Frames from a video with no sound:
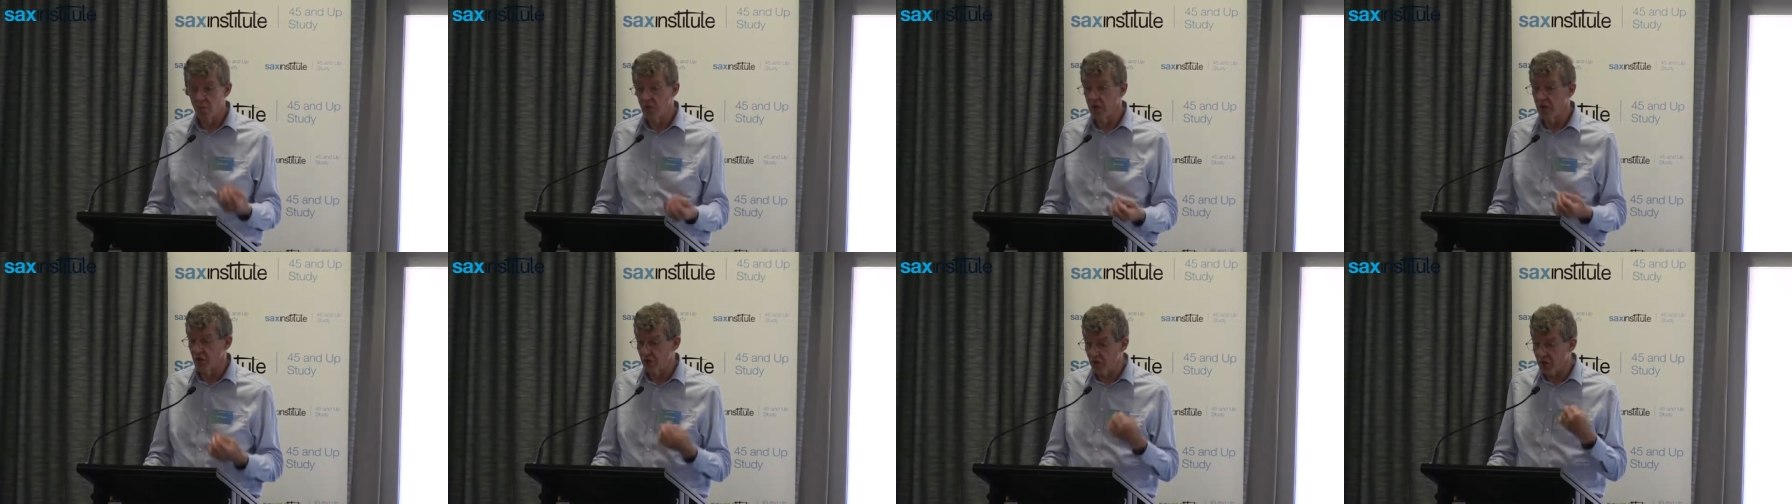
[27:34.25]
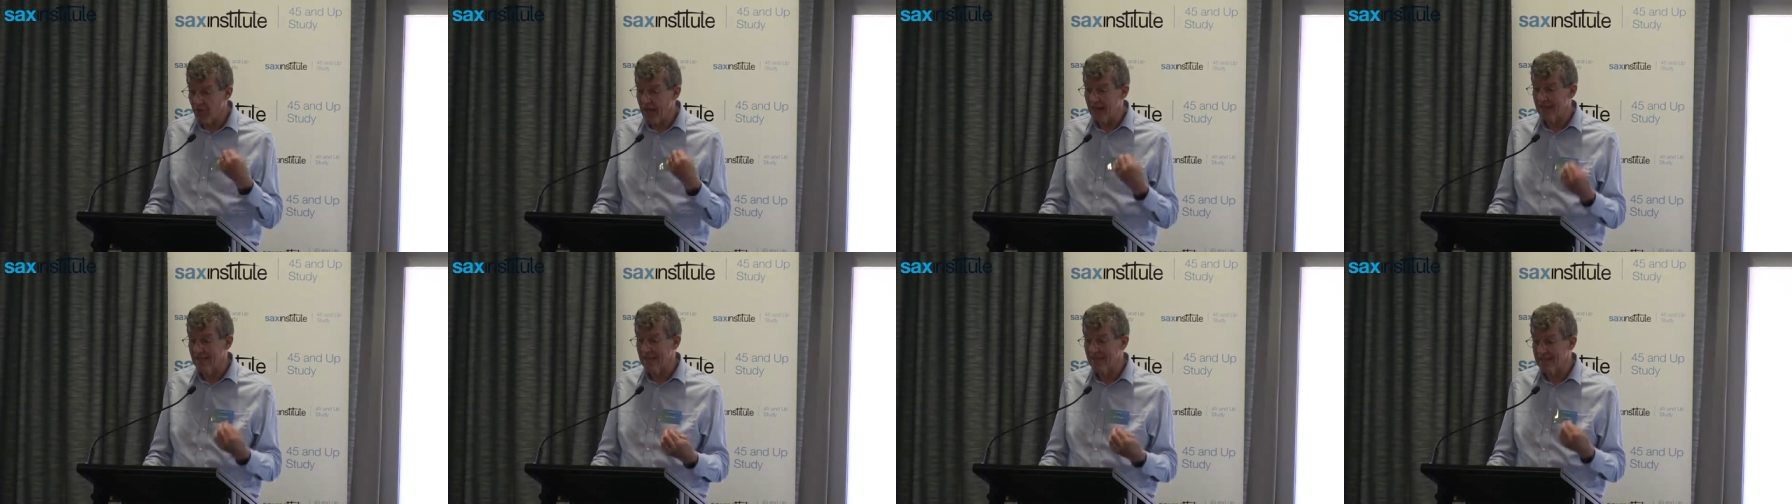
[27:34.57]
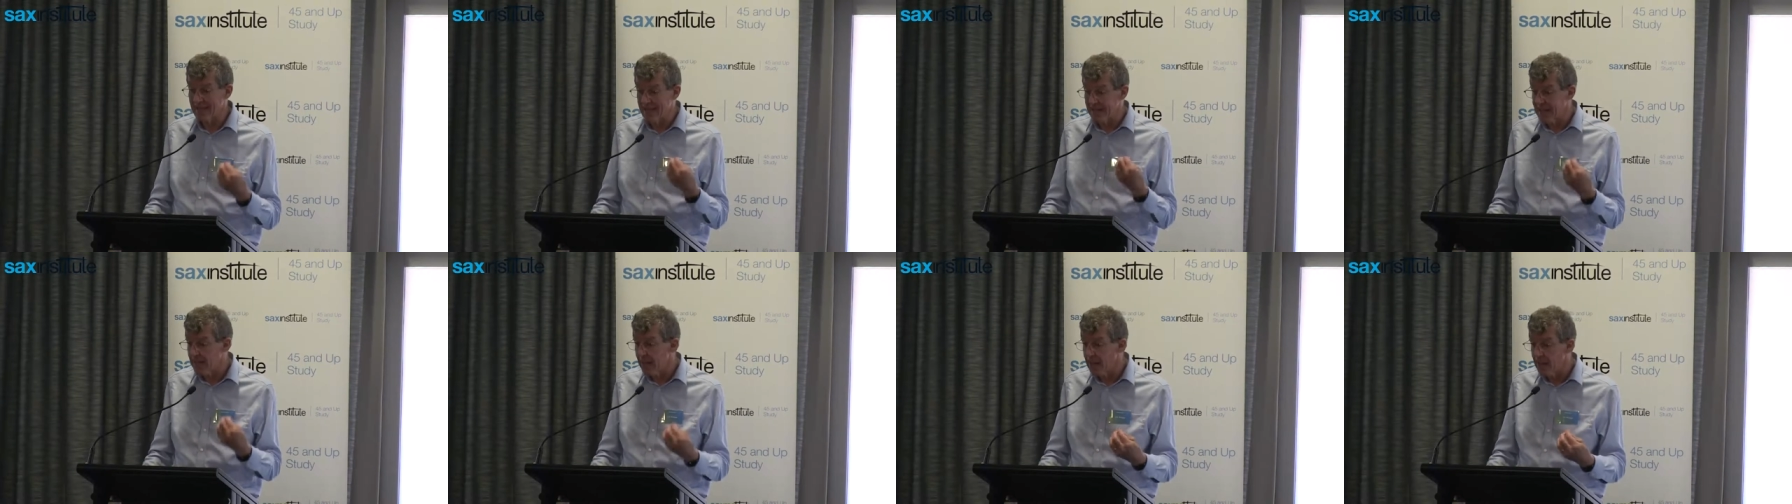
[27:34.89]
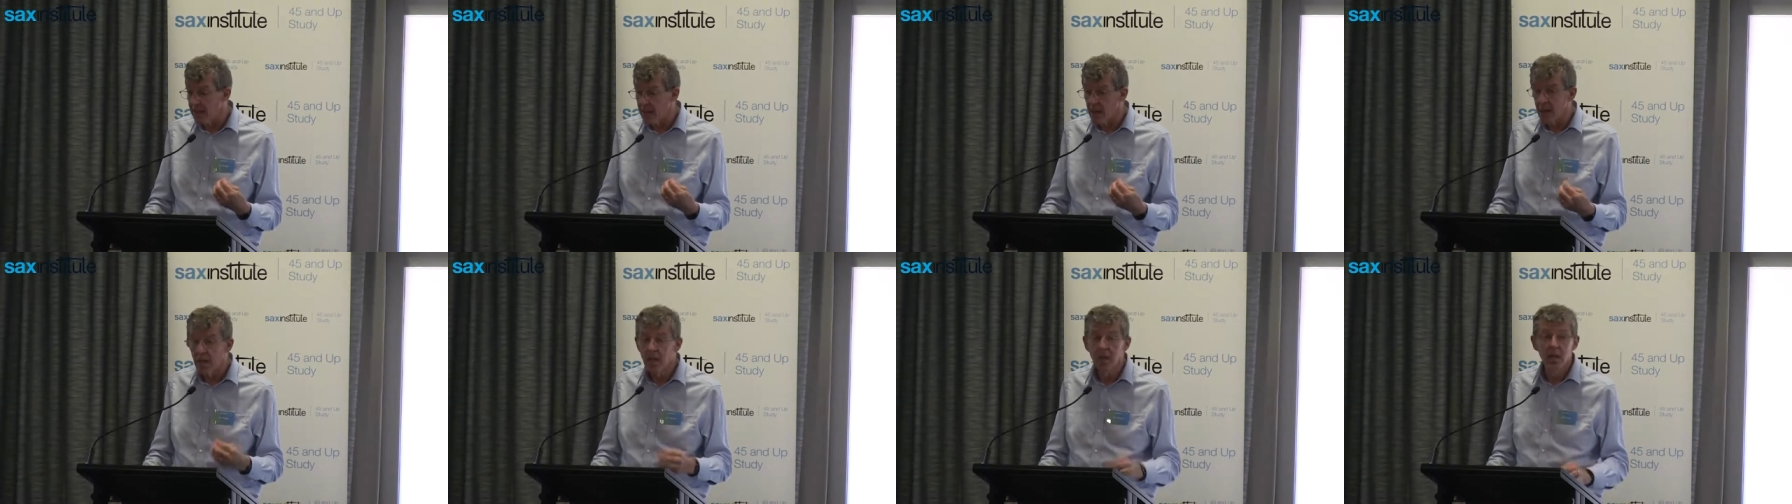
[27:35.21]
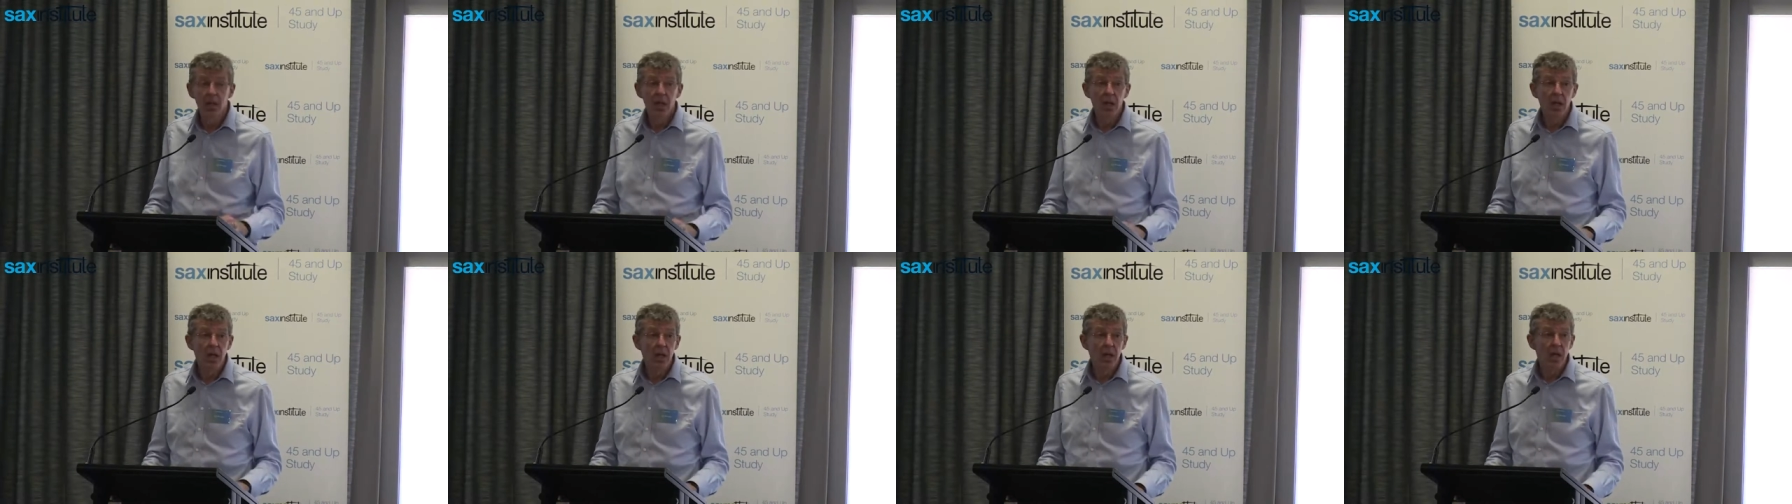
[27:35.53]
which that is done.
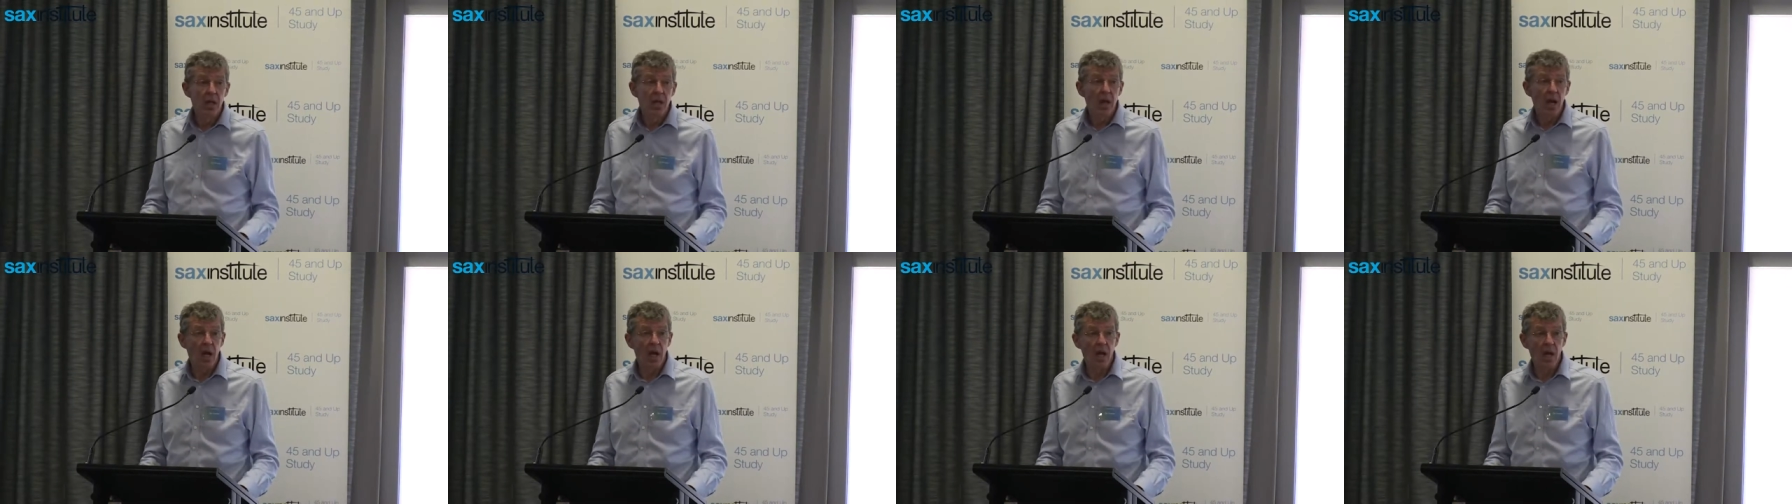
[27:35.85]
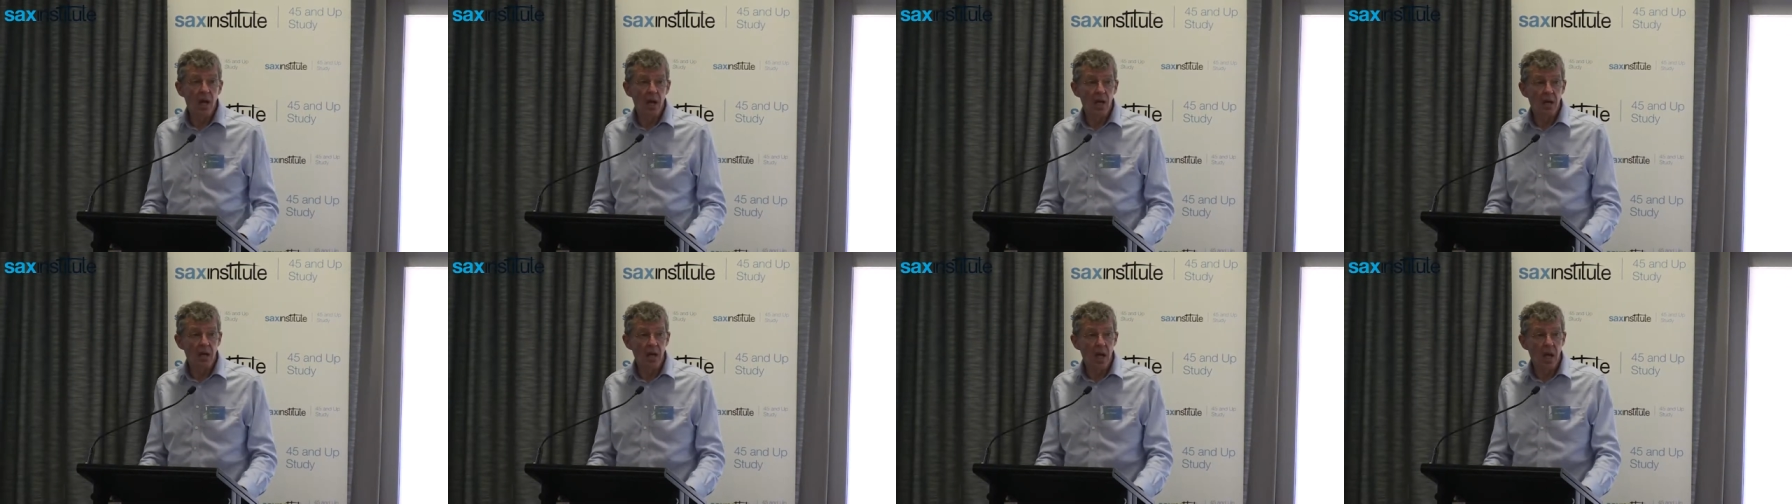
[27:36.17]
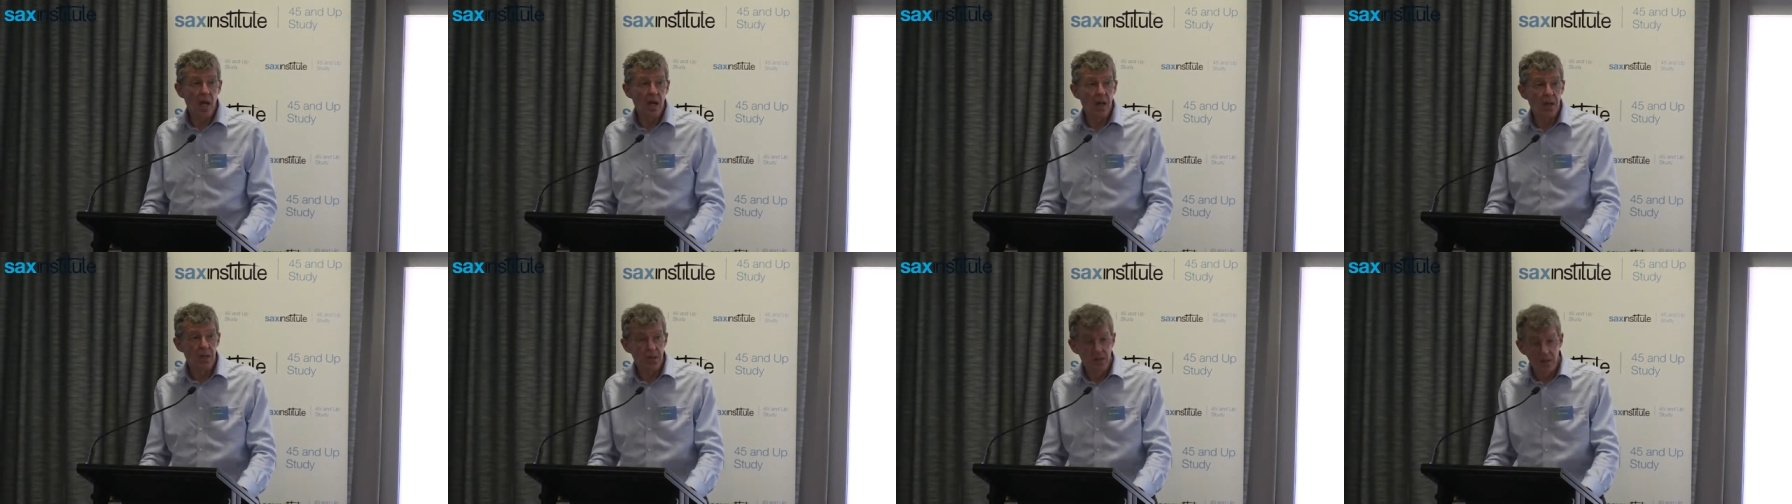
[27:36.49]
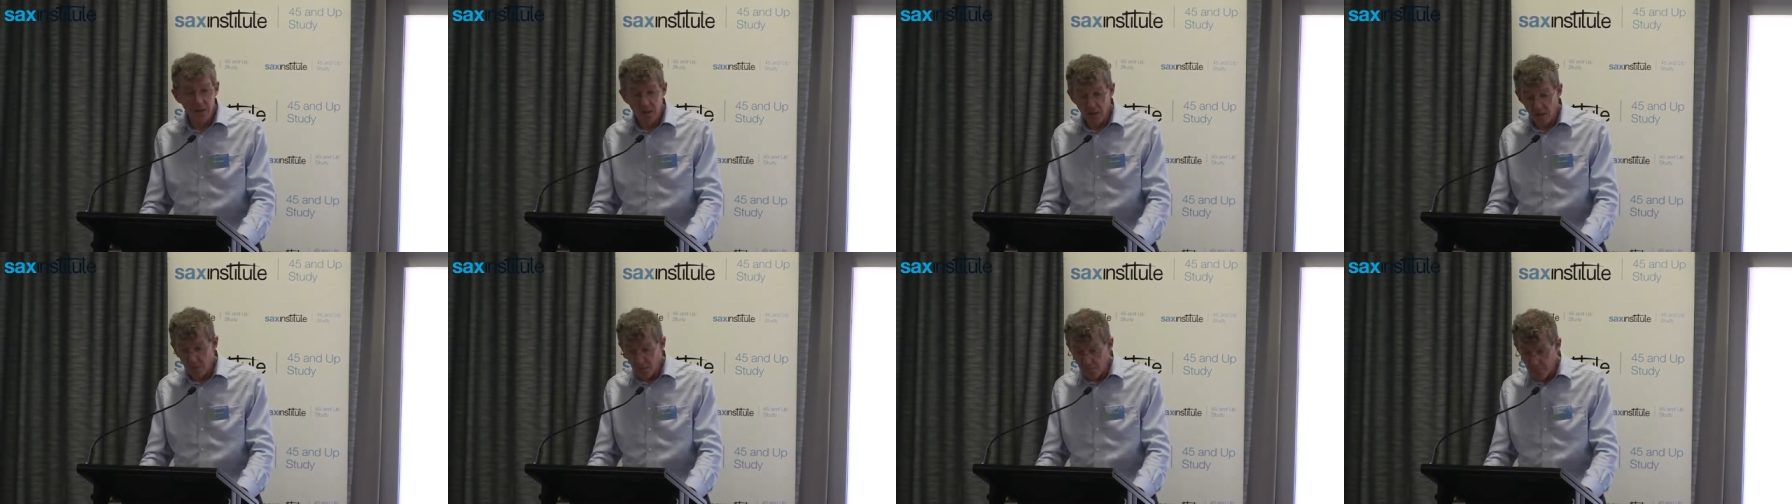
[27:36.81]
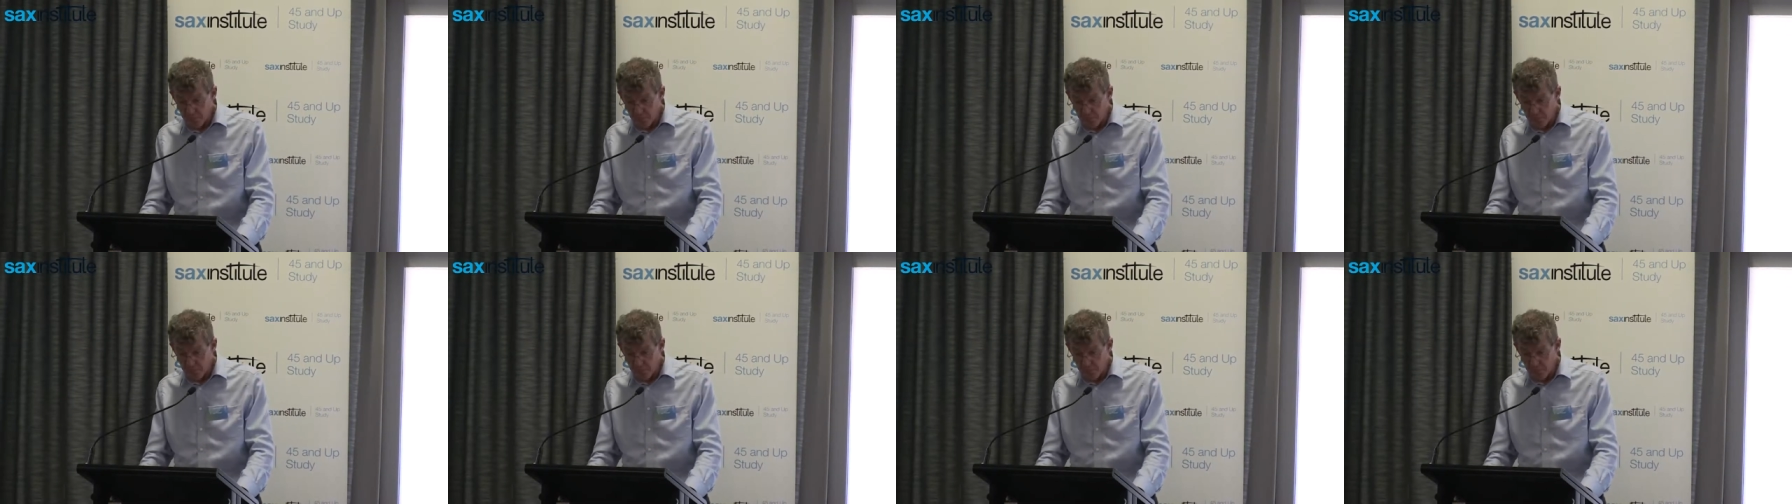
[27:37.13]
Uh, and the,